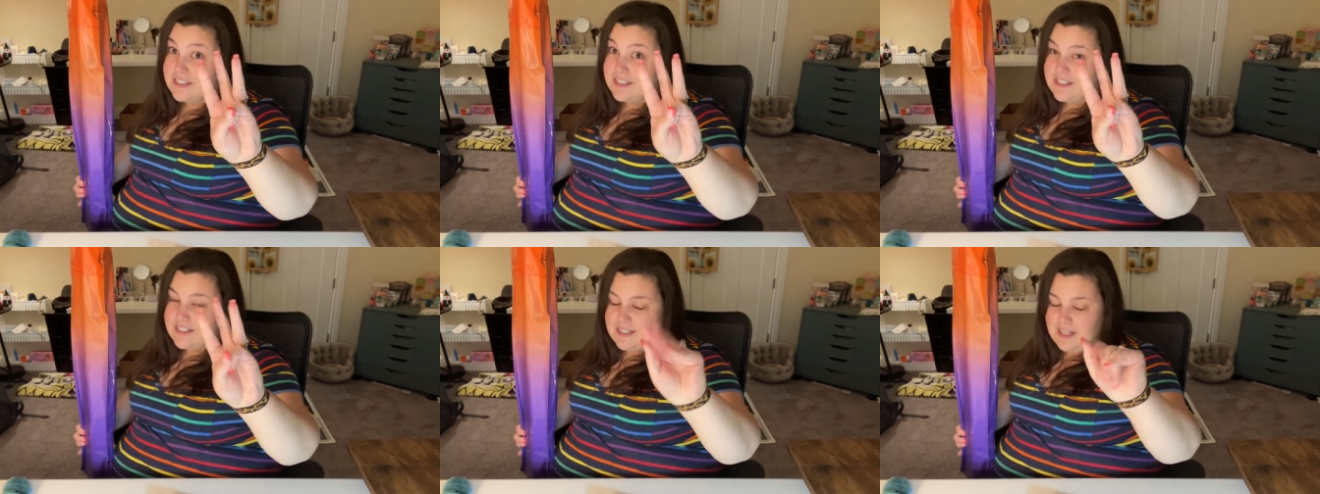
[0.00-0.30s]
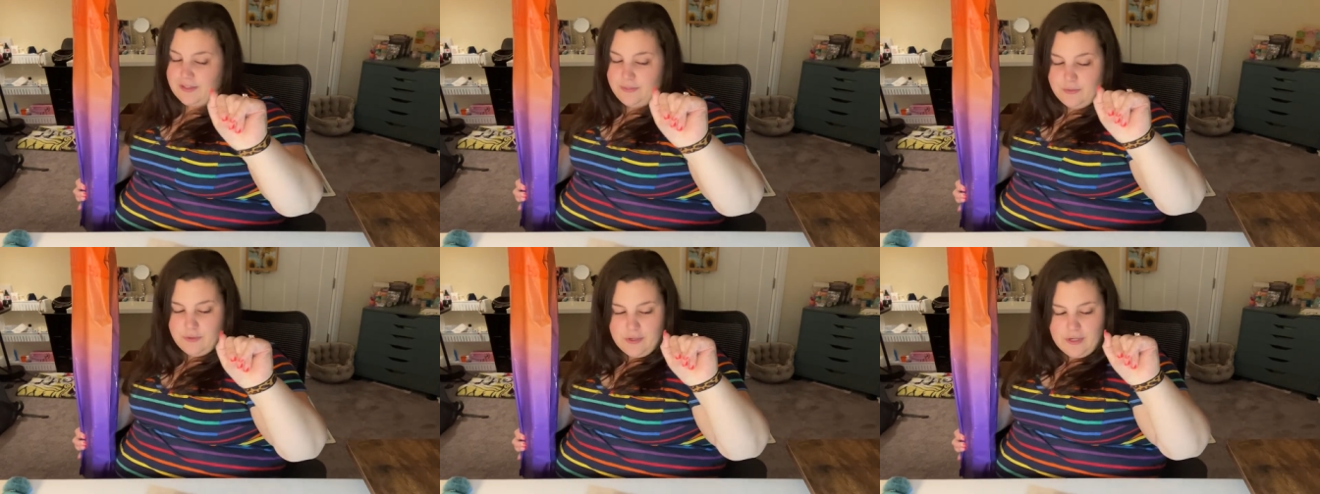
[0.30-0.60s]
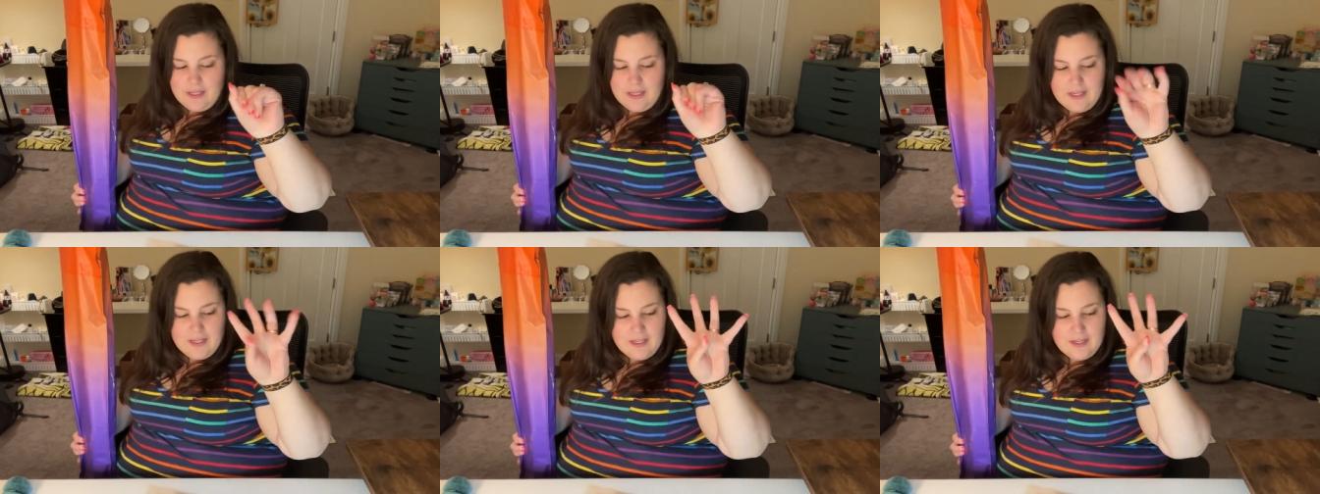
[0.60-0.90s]
not
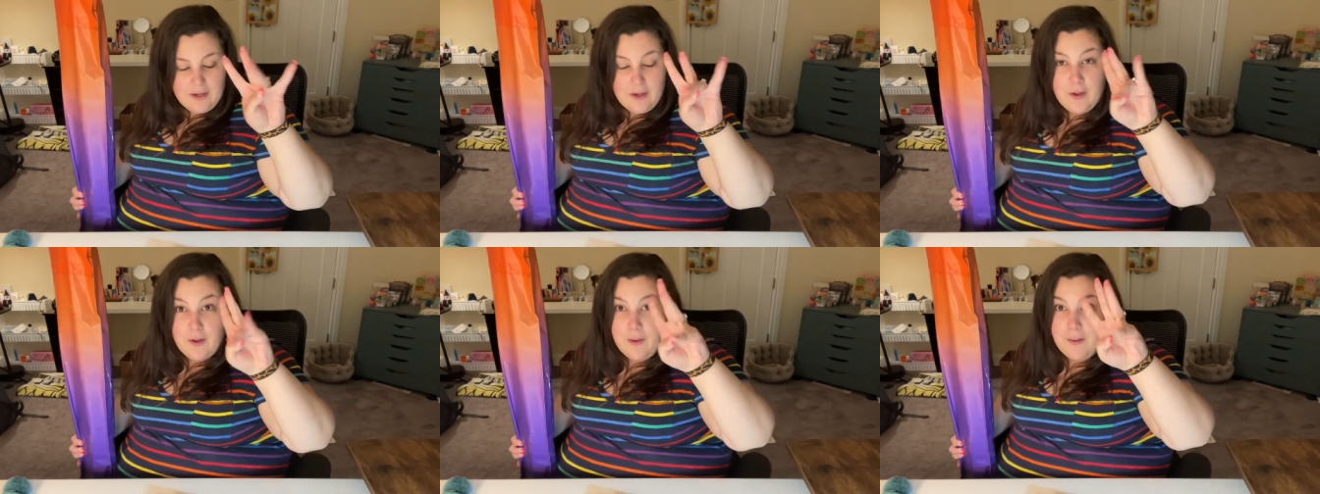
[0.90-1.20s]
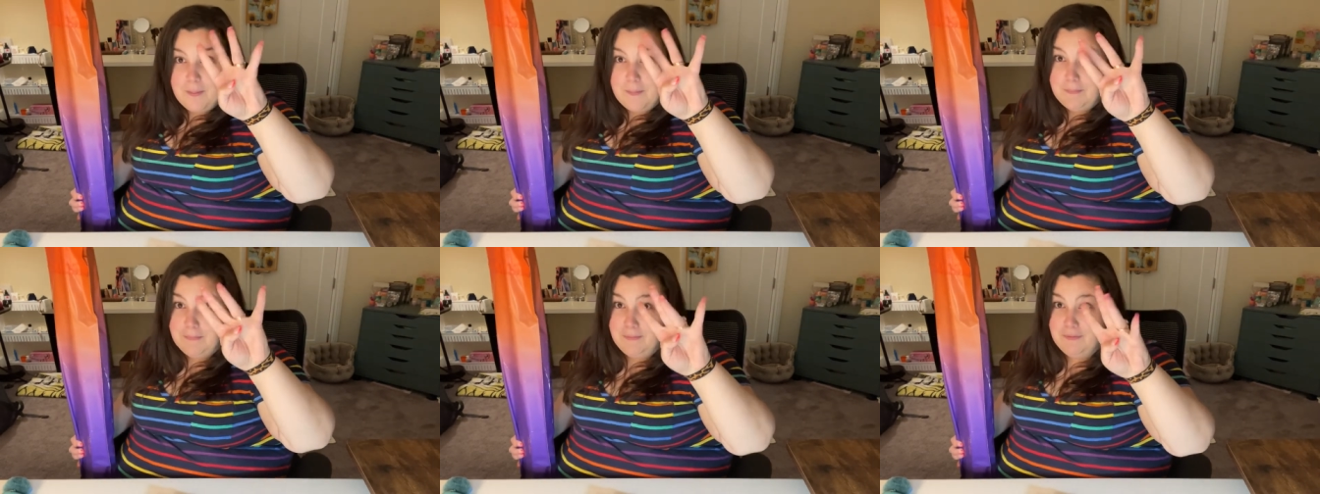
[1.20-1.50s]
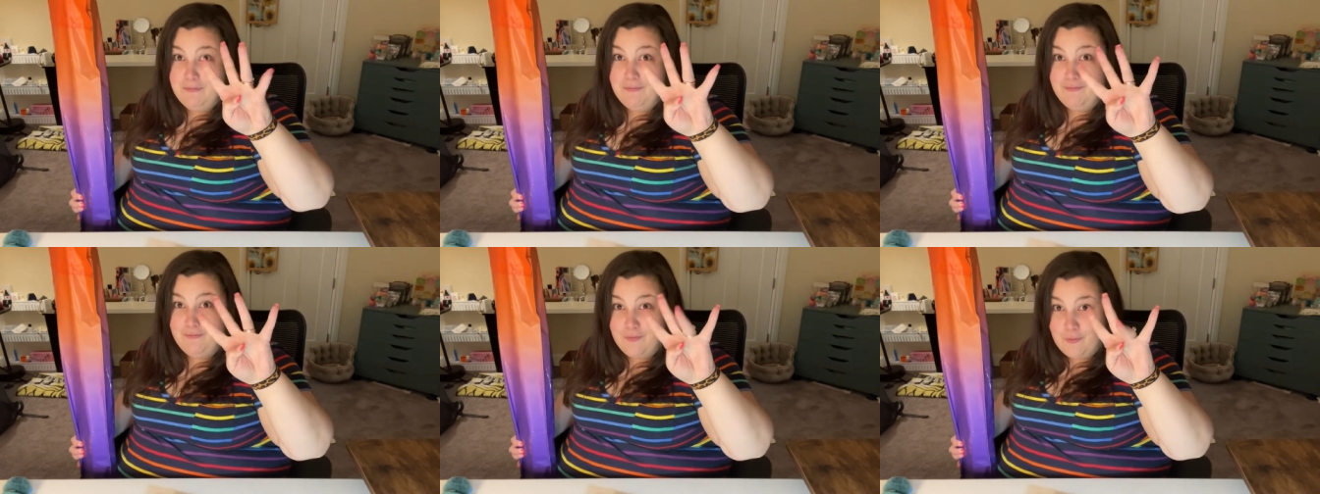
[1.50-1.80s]
three, but
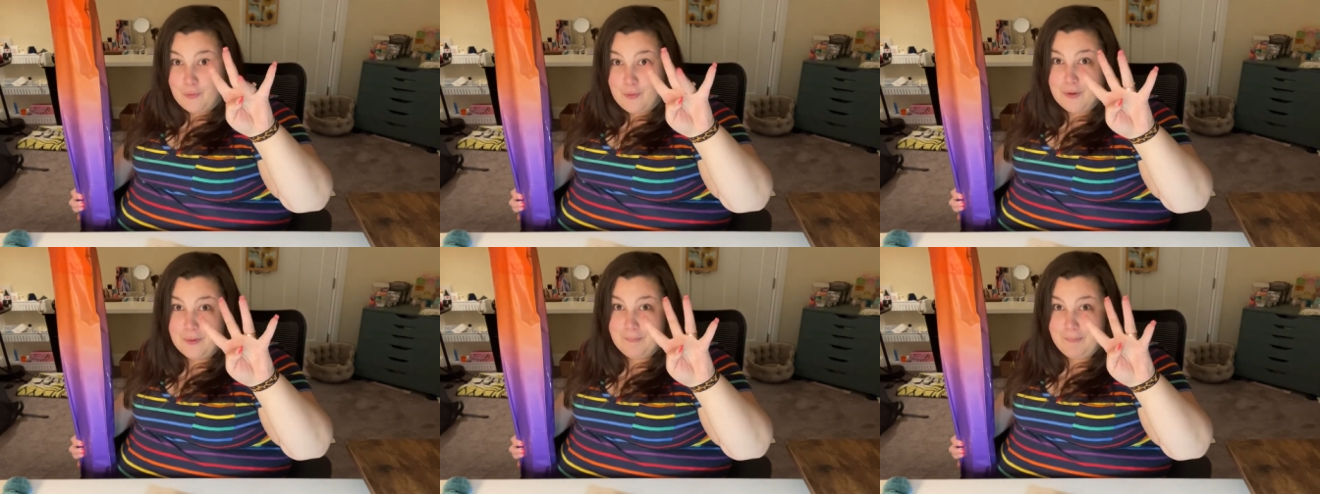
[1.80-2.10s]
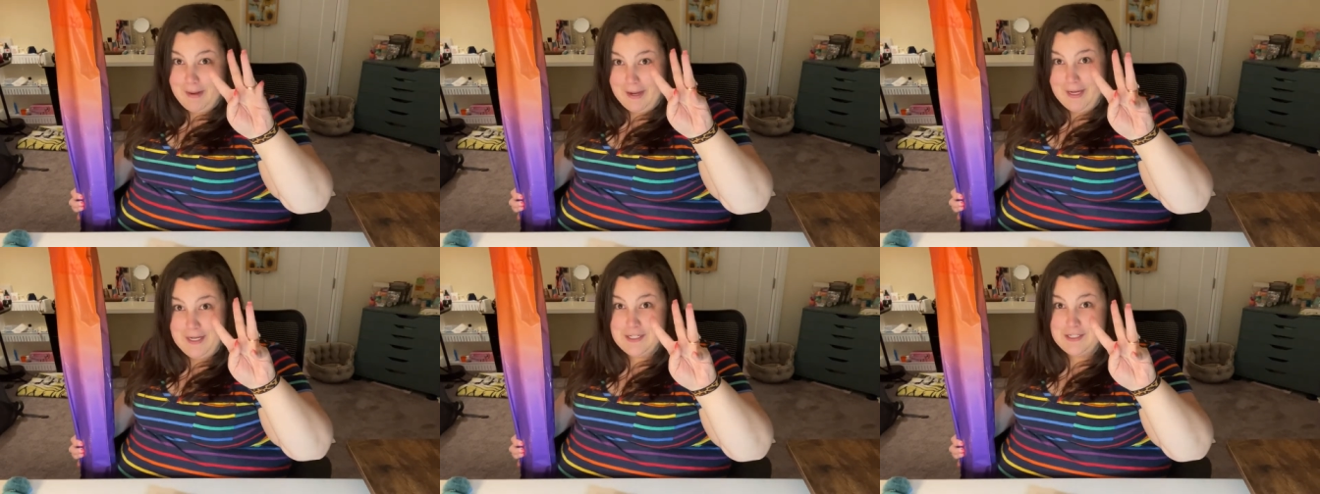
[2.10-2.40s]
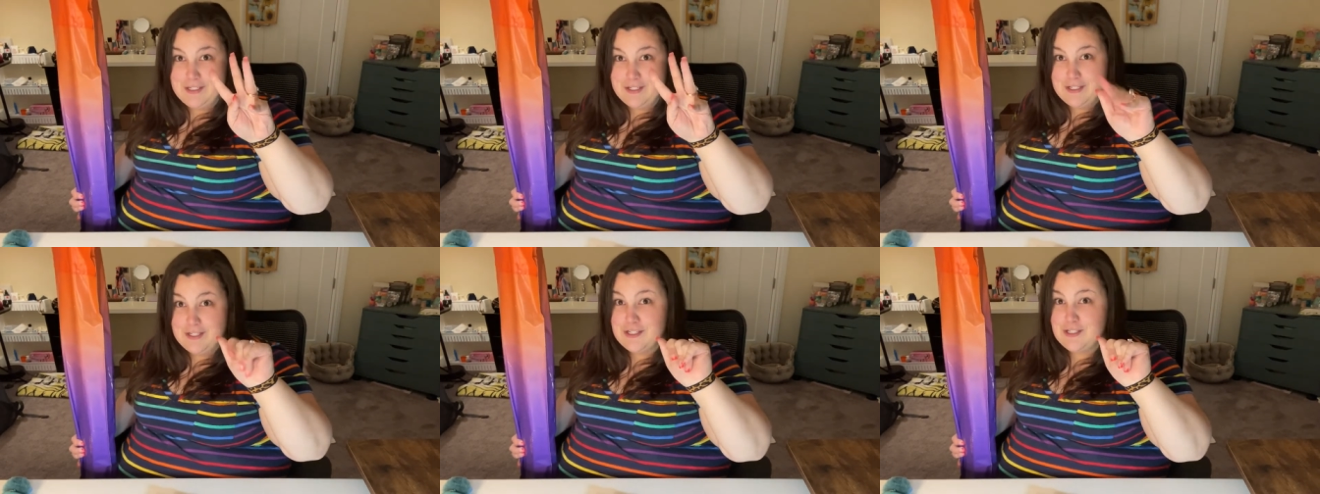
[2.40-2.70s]
four
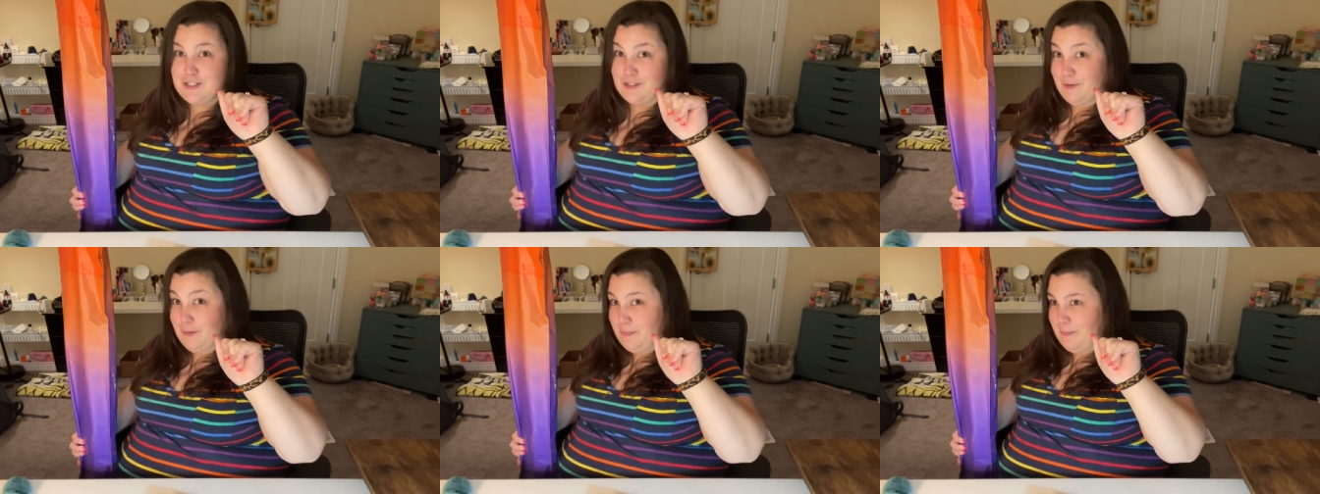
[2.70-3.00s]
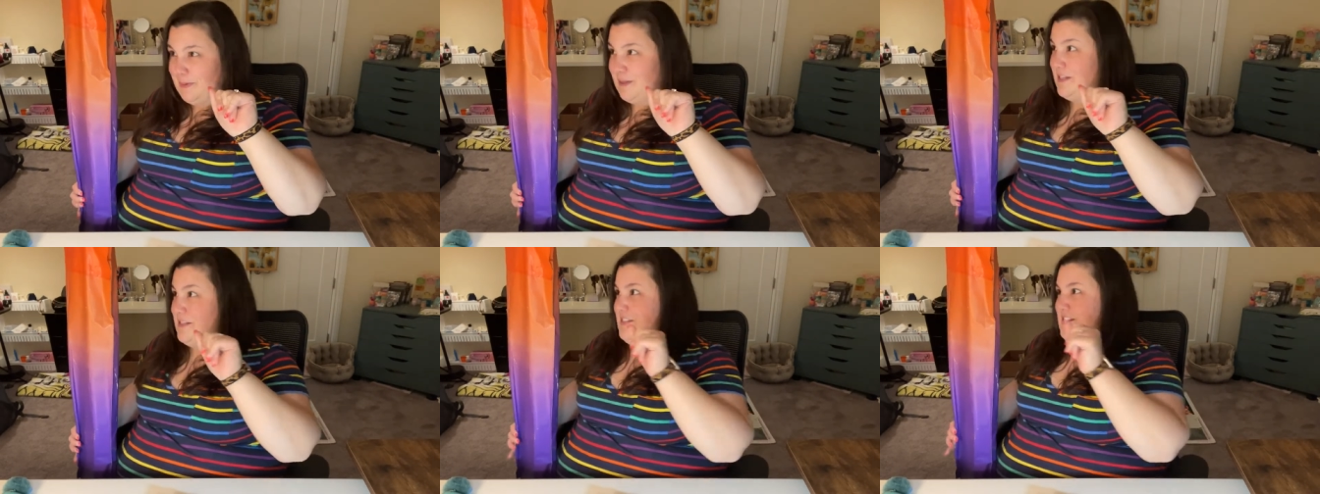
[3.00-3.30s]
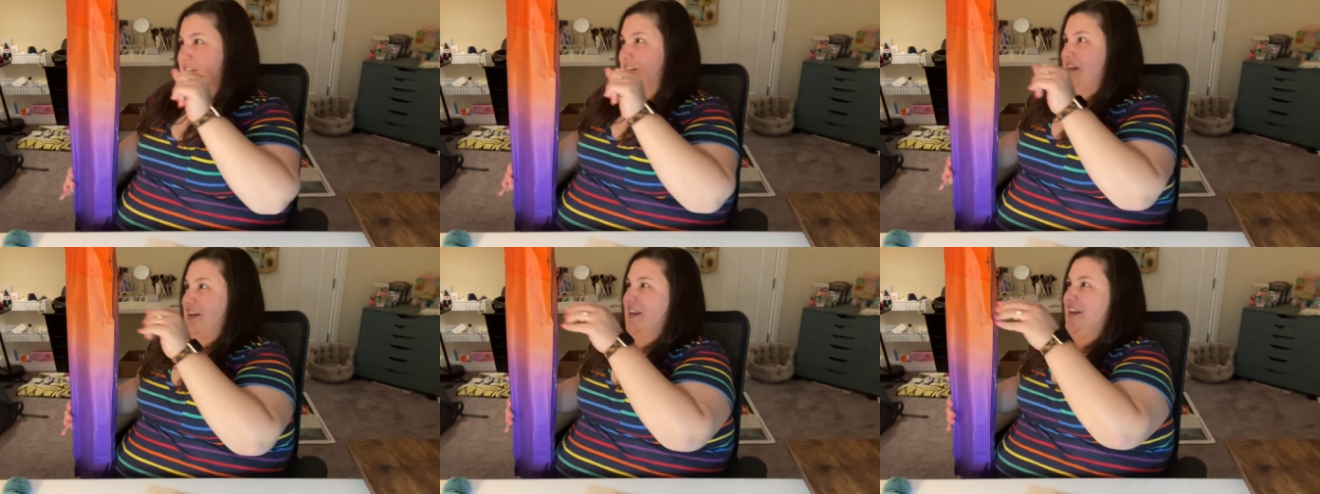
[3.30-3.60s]
packages to open
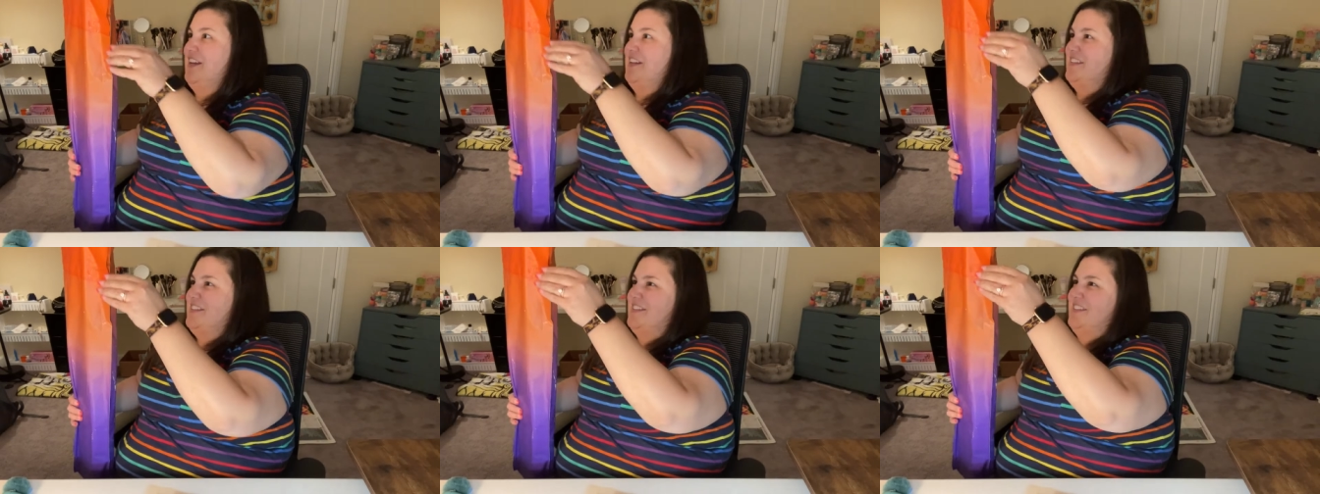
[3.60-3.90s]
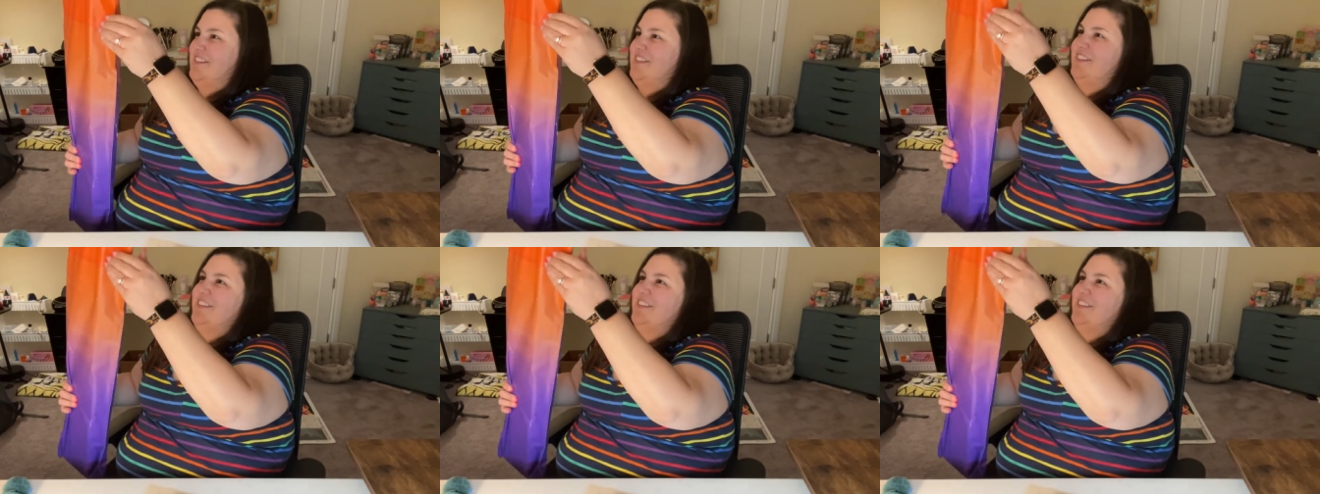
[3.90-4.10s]
tonight.